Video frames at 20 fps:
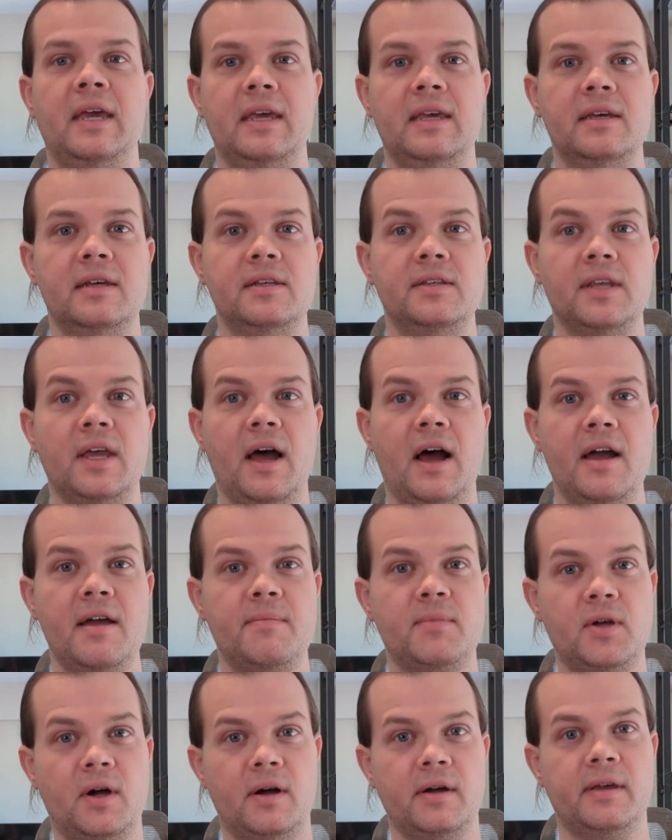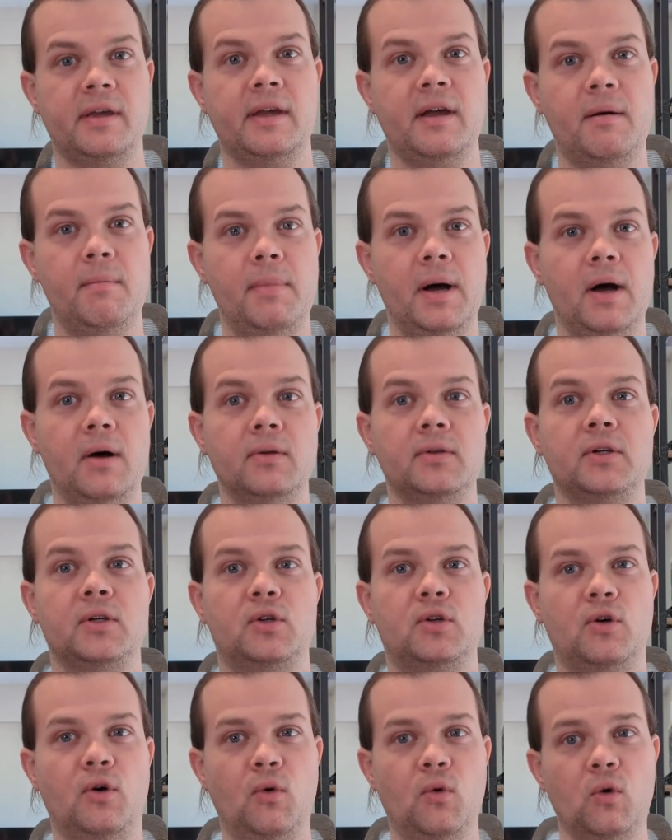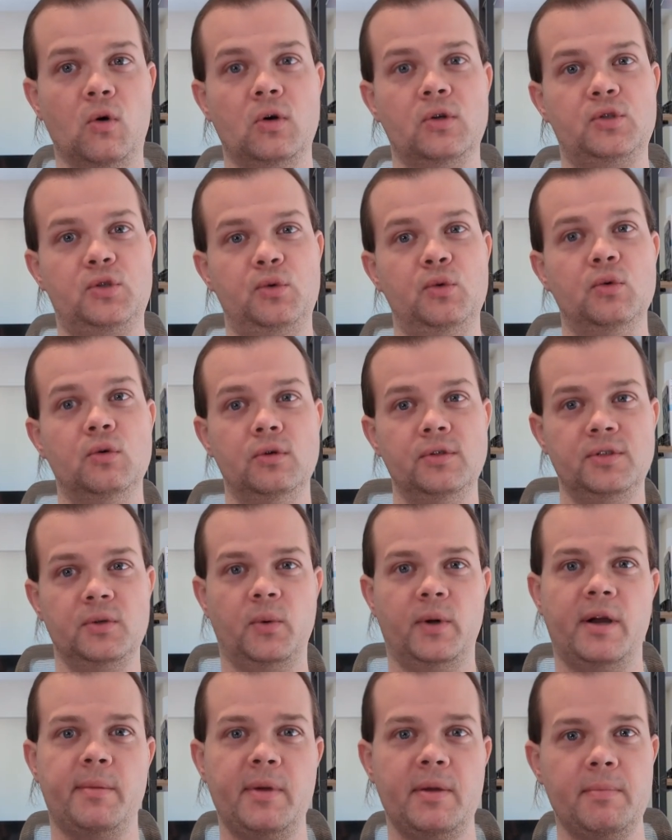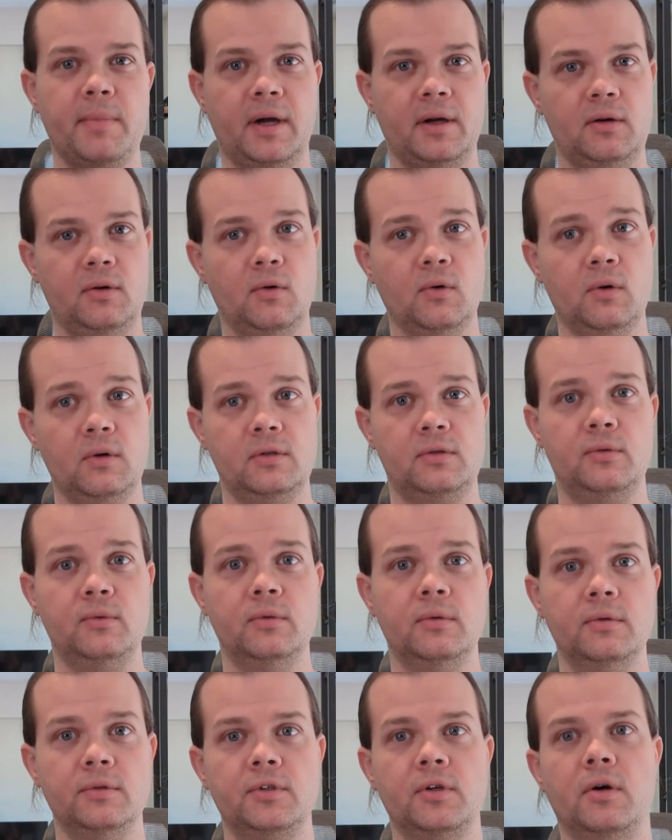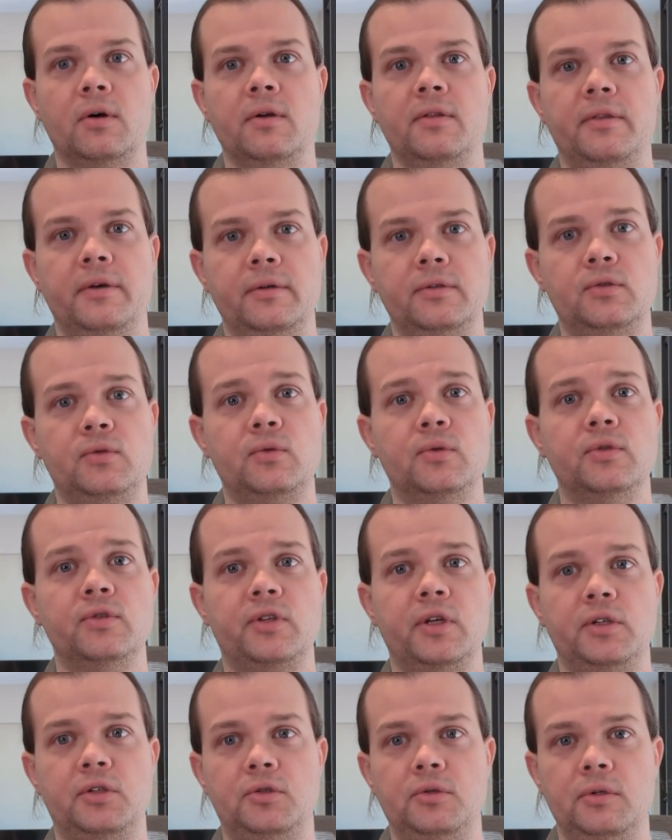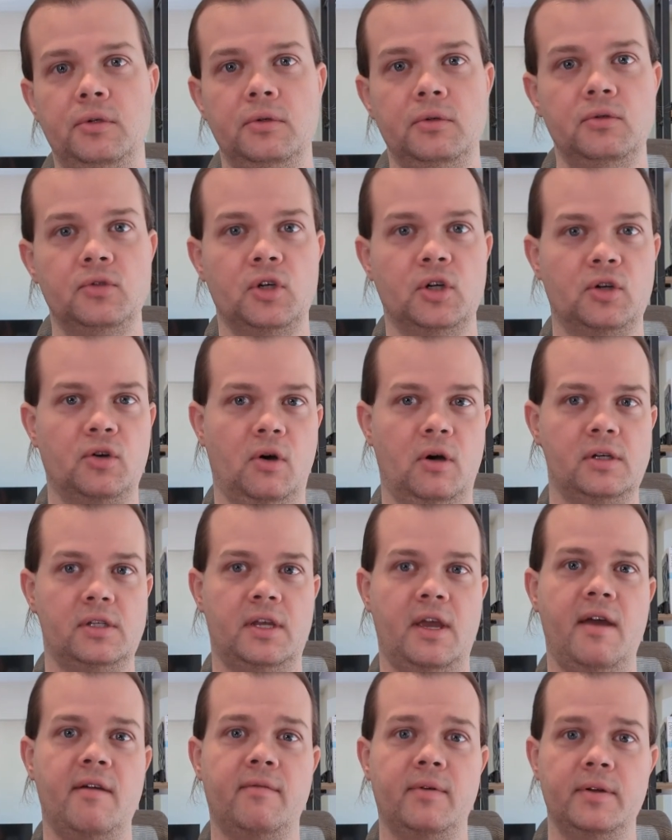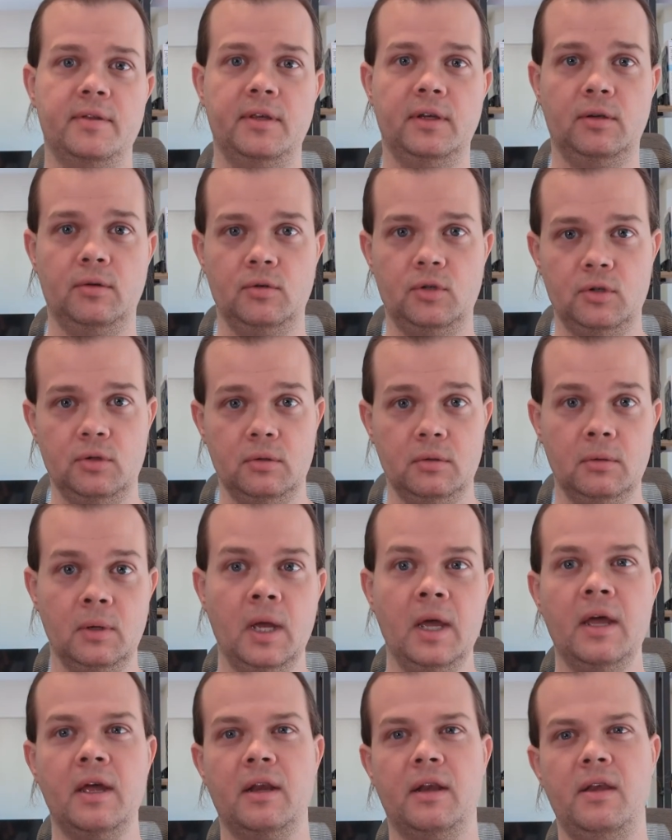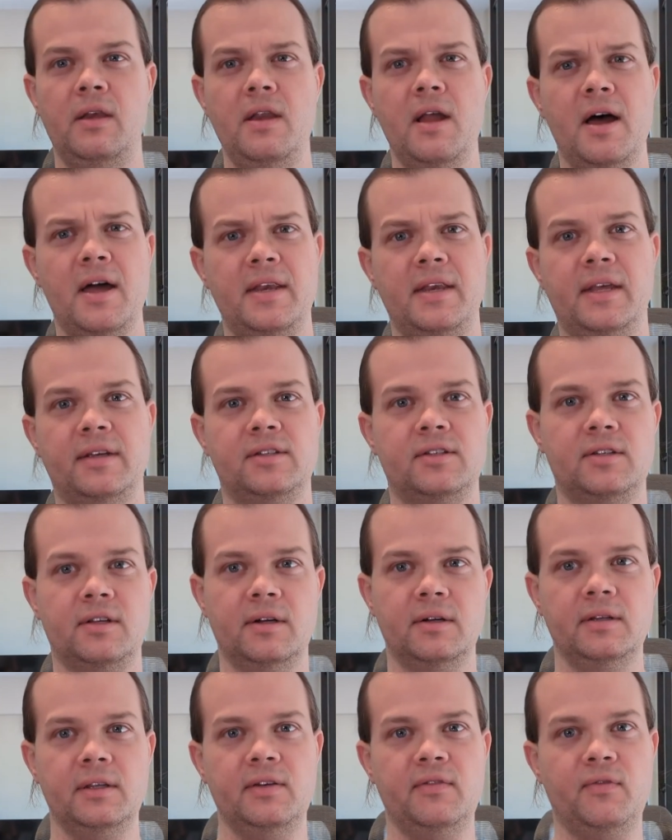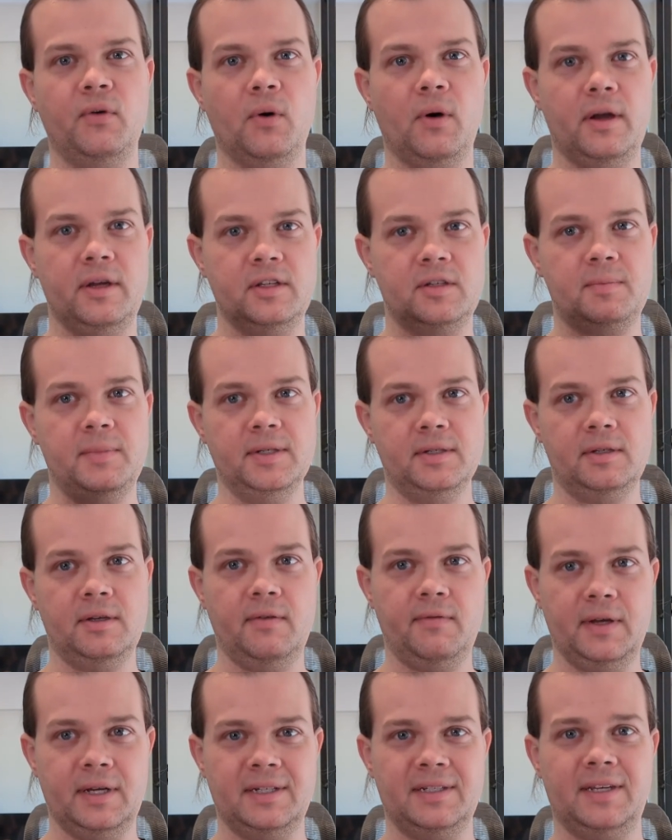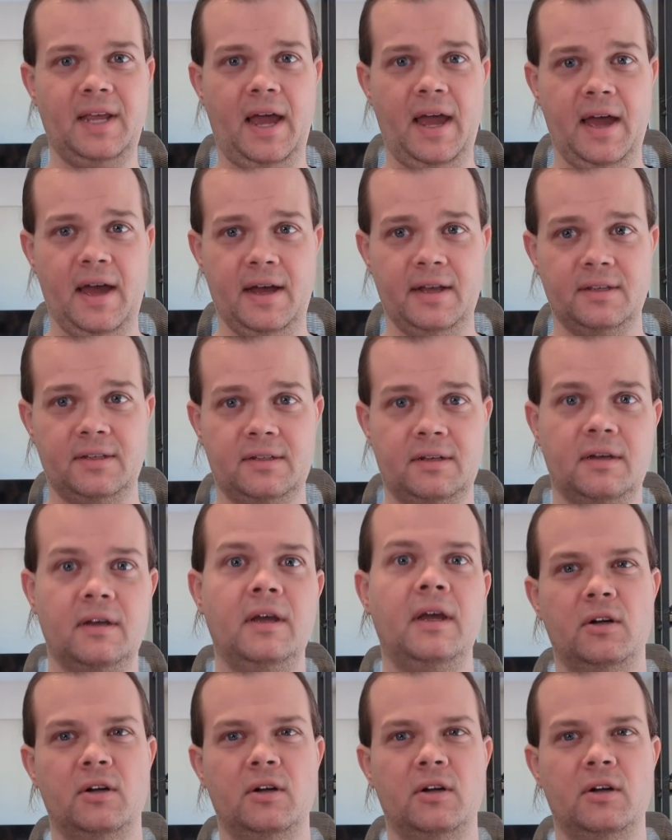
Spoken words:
is I'm talking about core tools. And what I mean by core tools are those tools that you use across everything you do, not necessarily for a specific task.